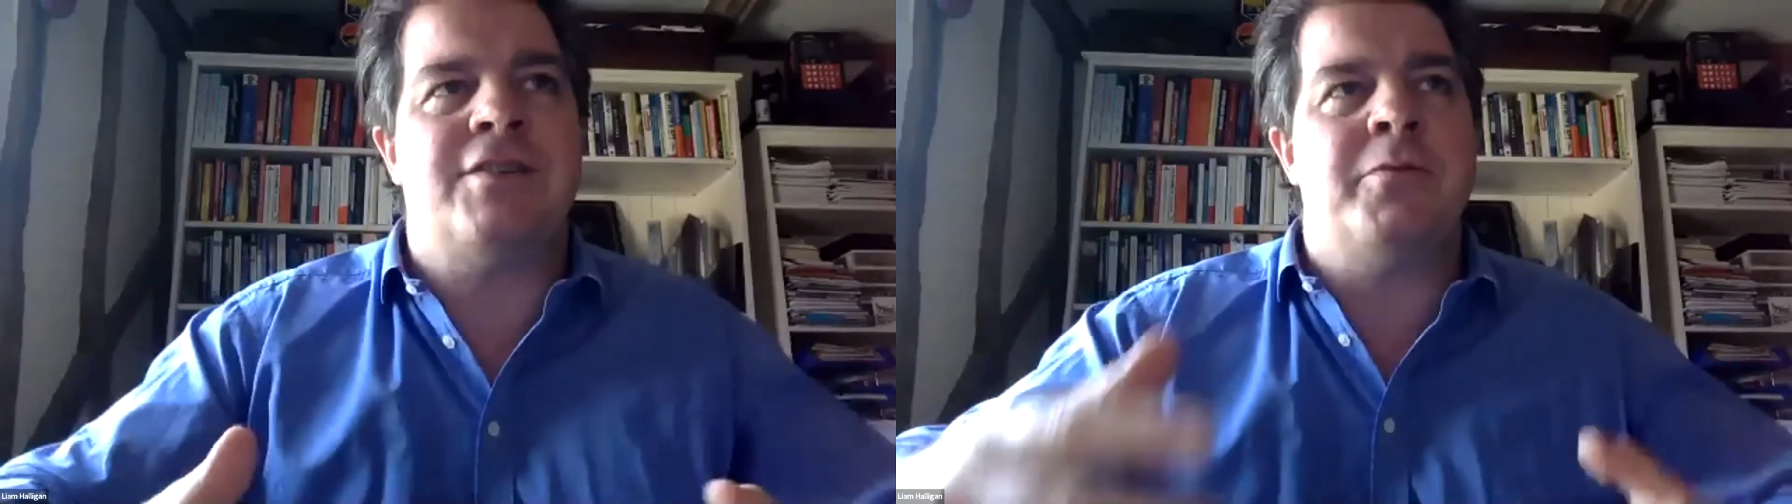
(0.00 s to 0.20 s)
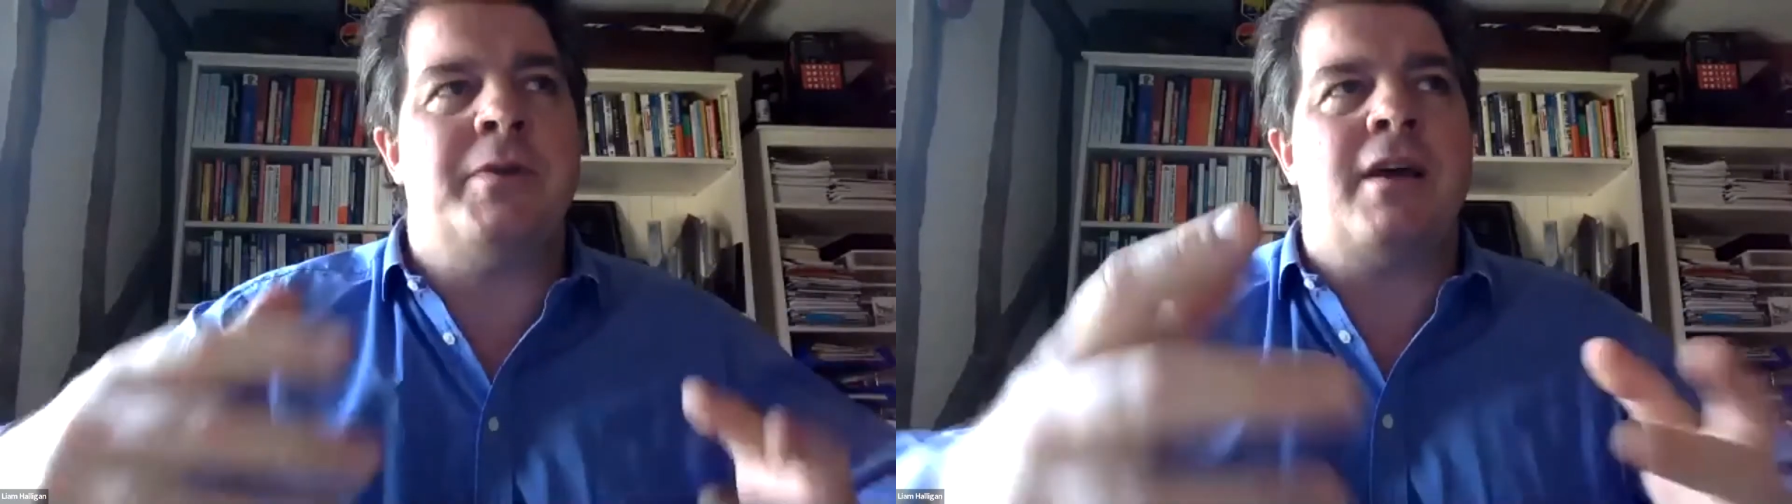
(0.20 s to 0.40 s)

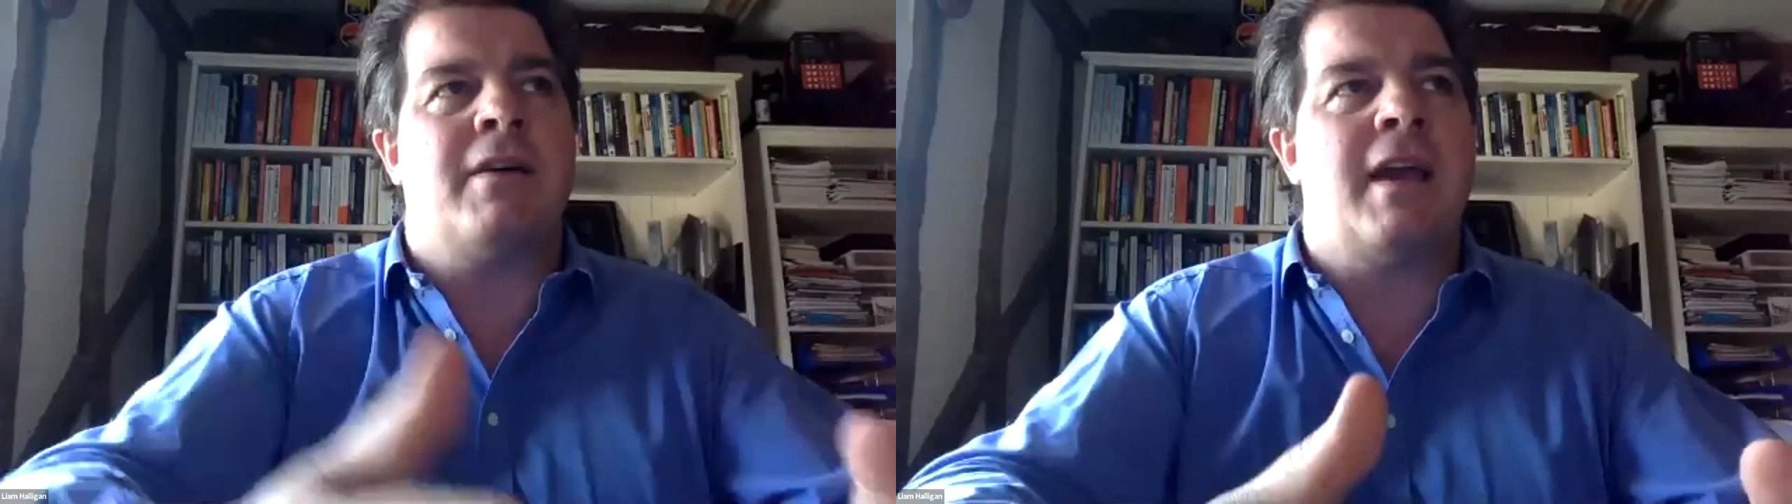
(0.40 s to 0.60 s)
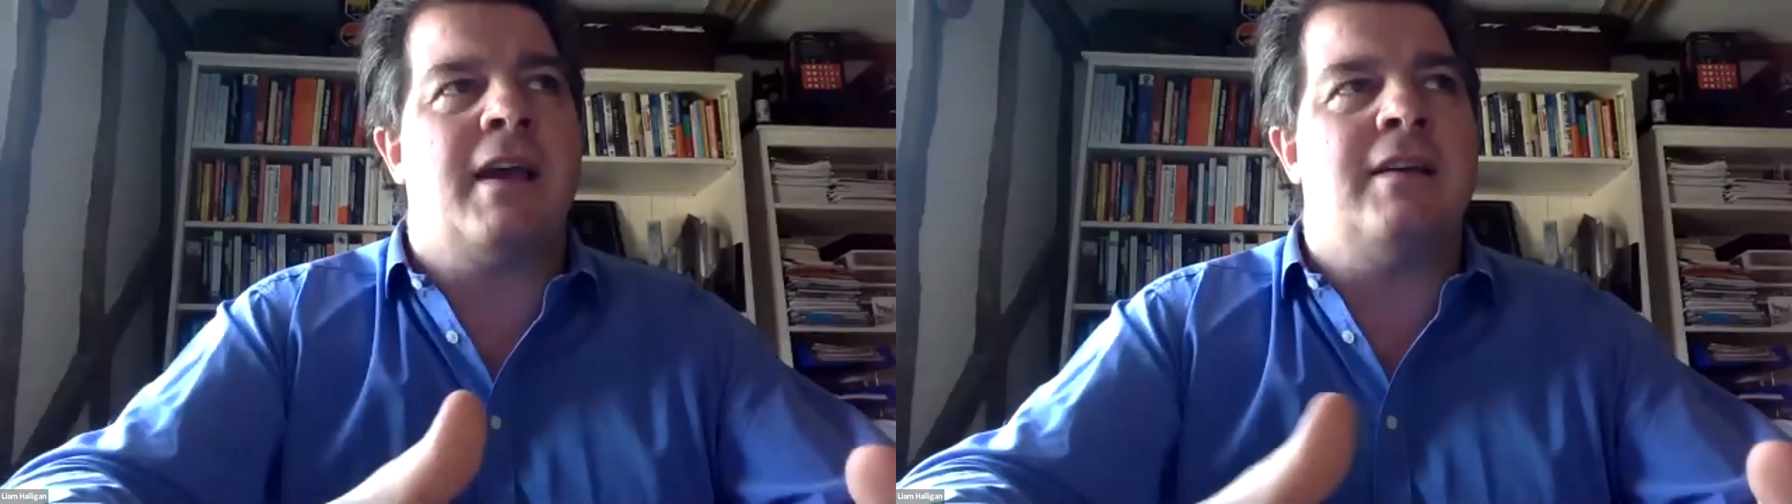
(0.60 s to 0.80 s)

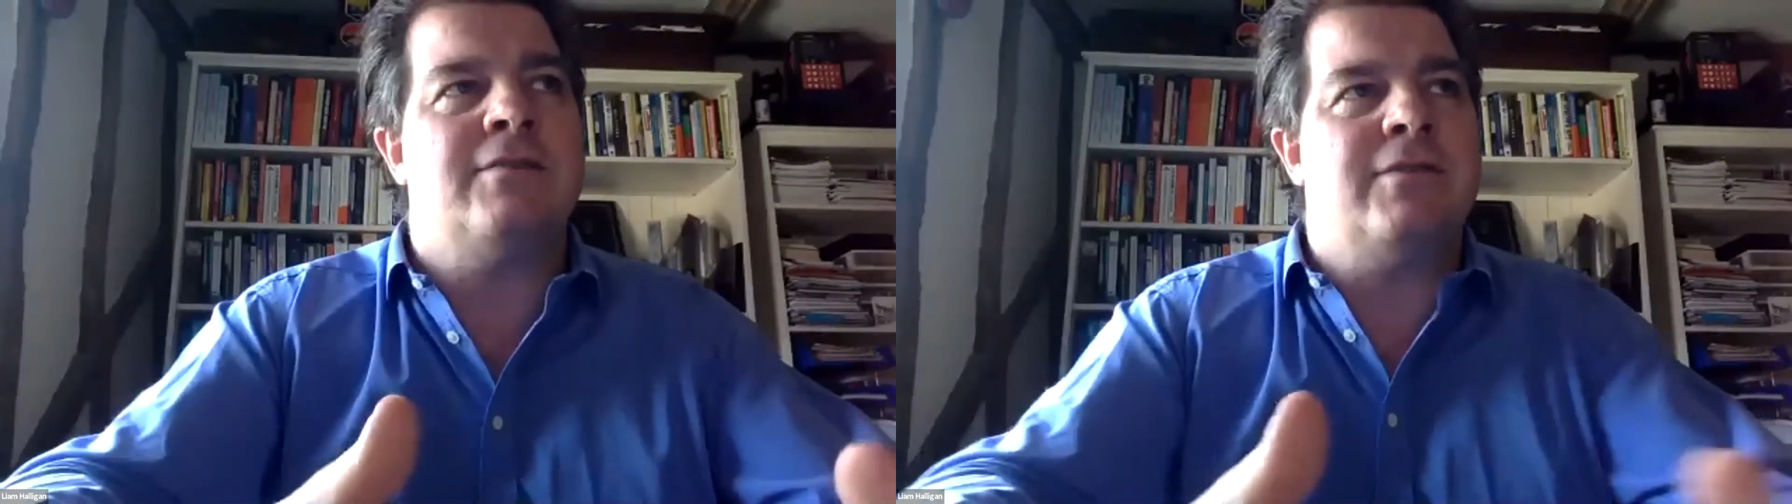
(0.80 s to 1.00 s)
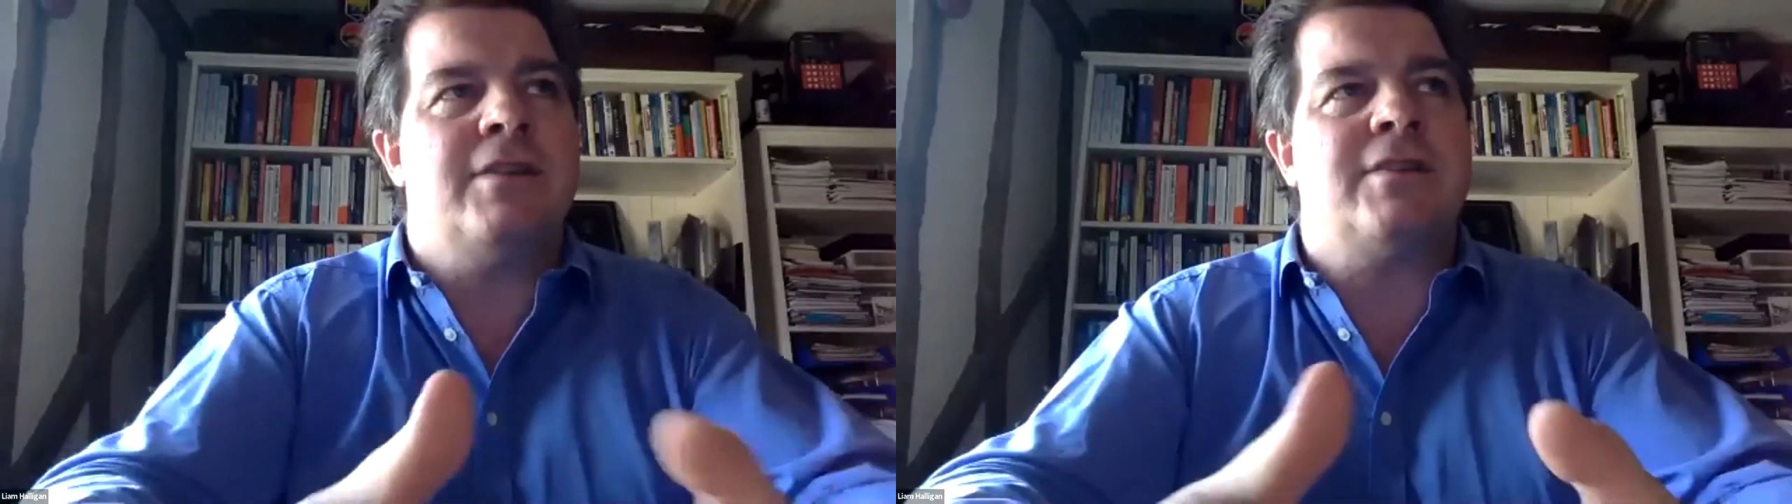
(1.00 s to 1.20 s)
without getting
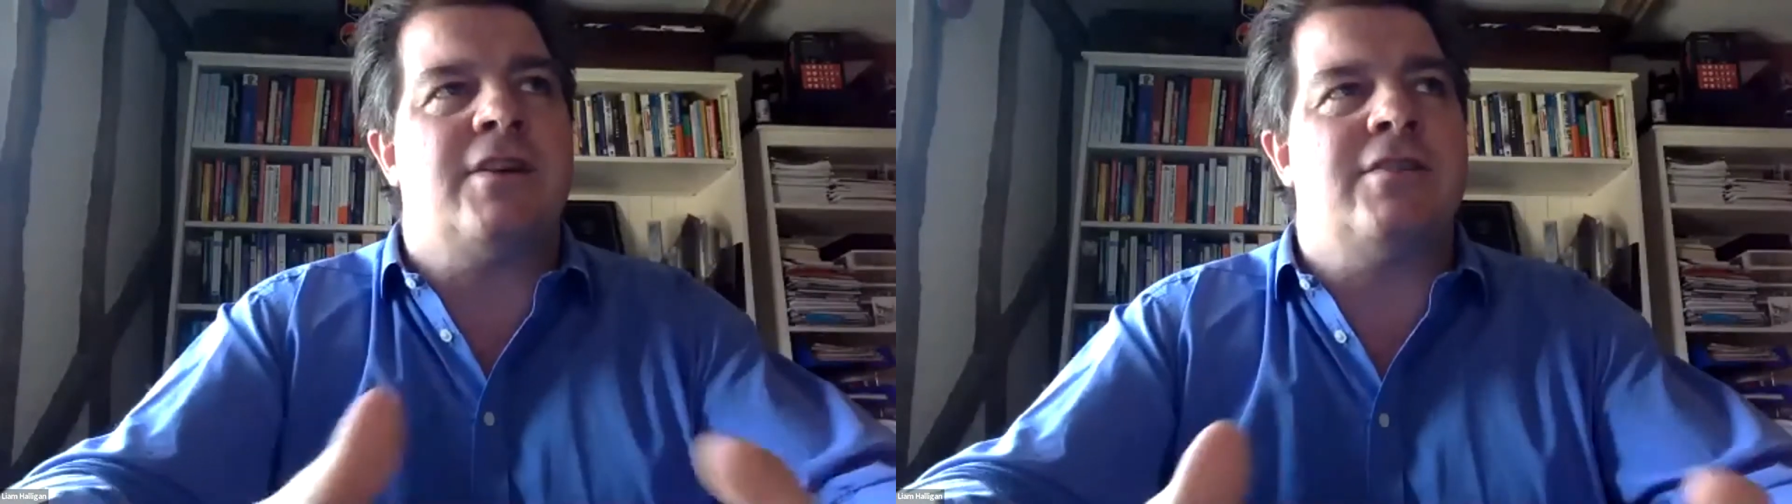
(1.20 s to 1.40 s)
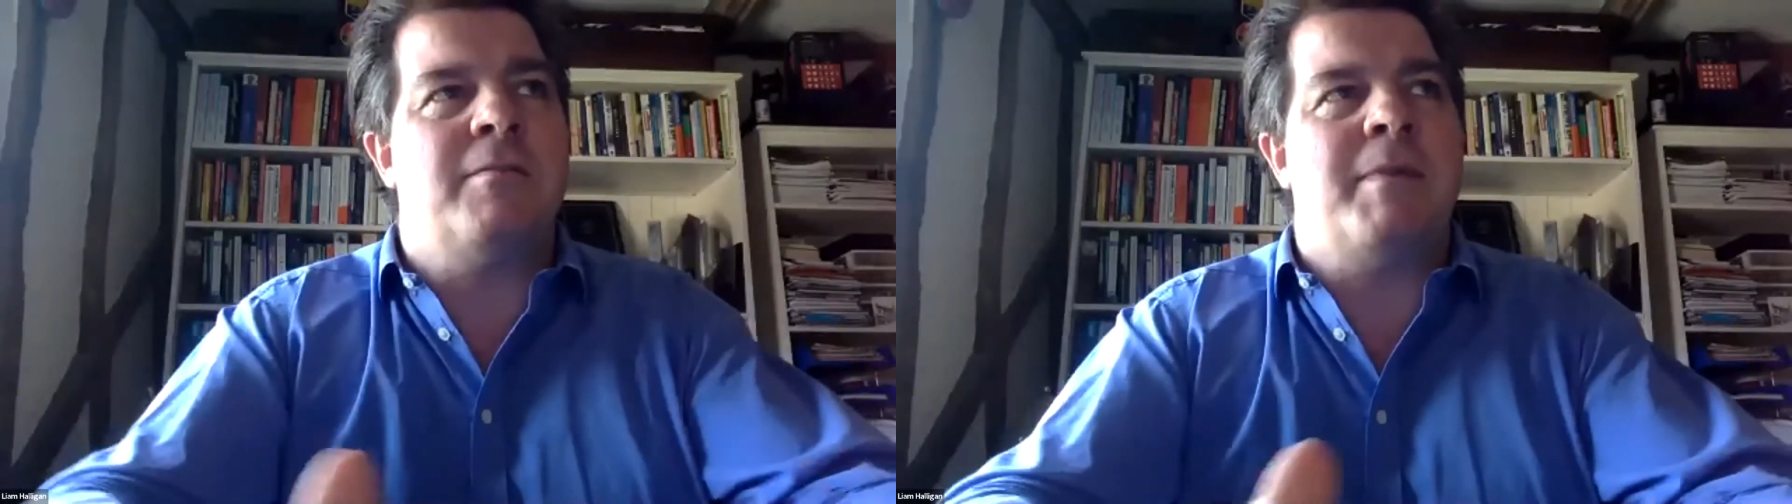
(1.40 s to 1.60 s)
into a
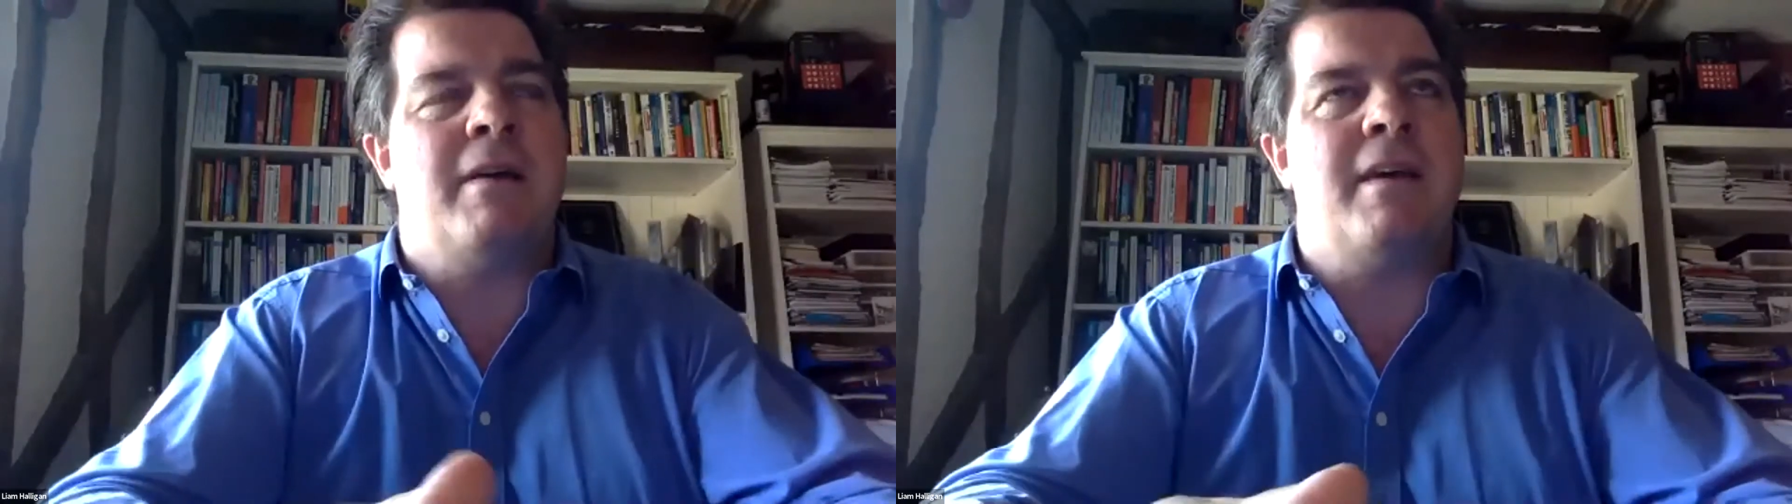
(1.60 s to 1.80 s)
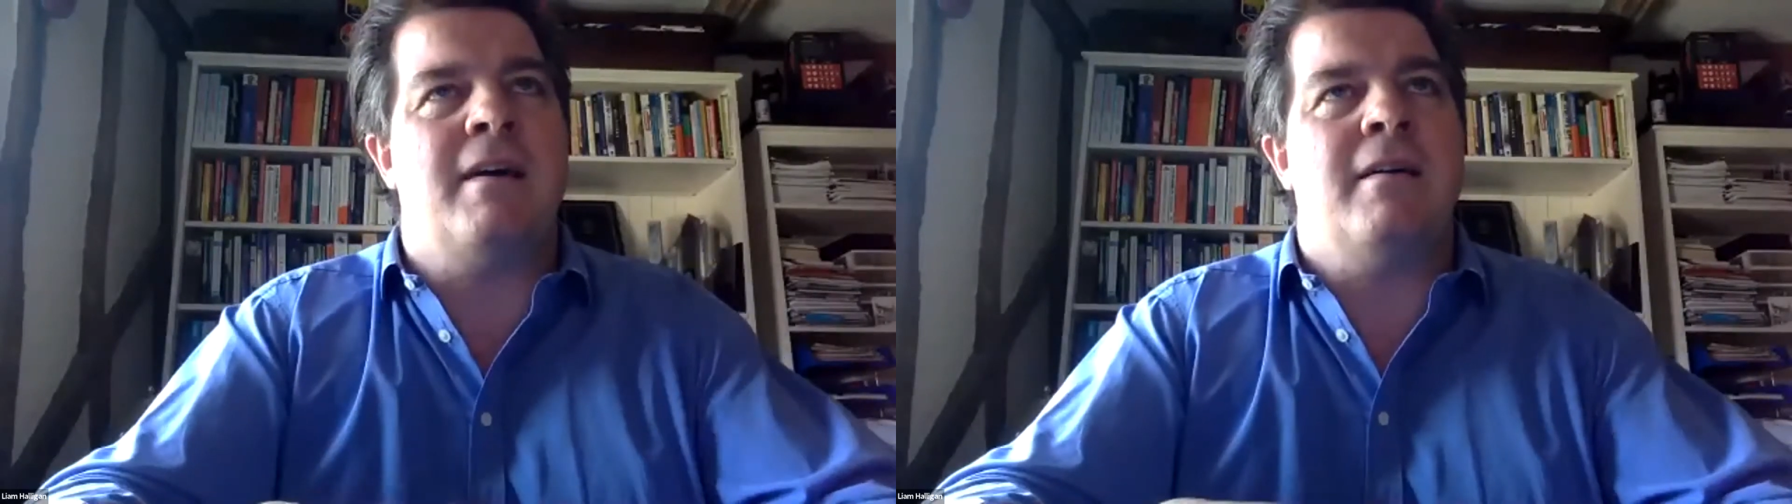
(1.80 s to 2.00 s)
discussion
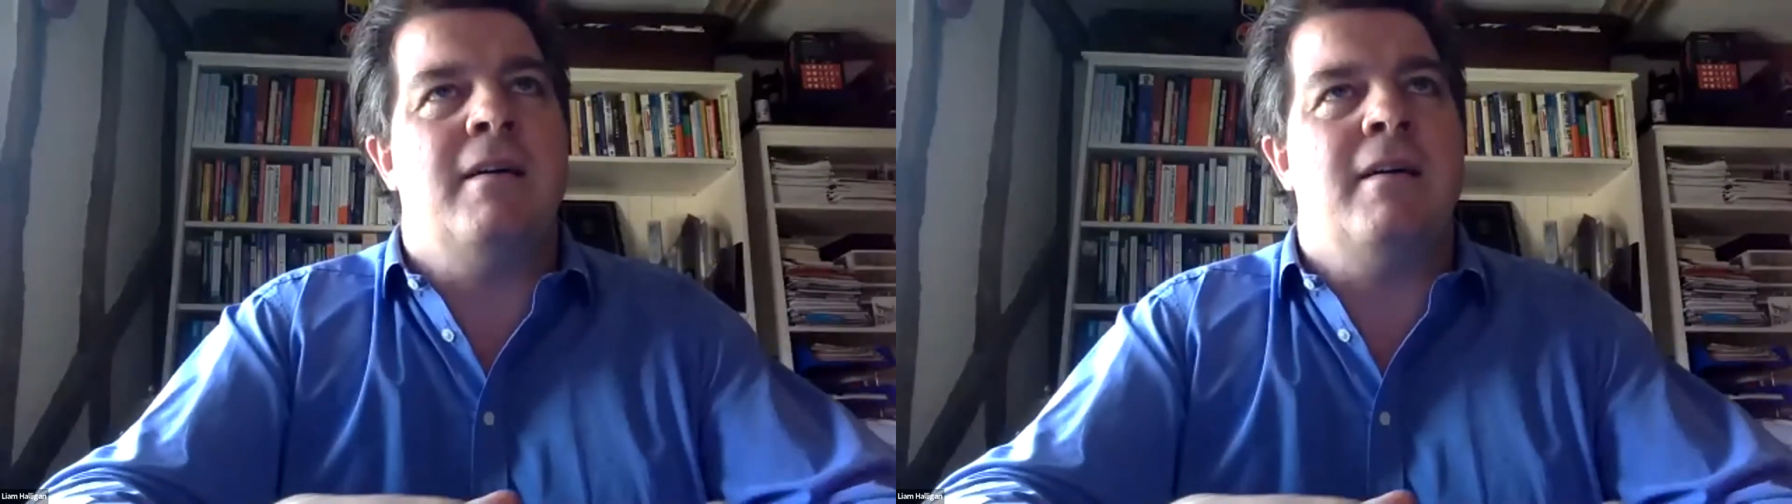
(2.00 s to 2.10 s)
about that?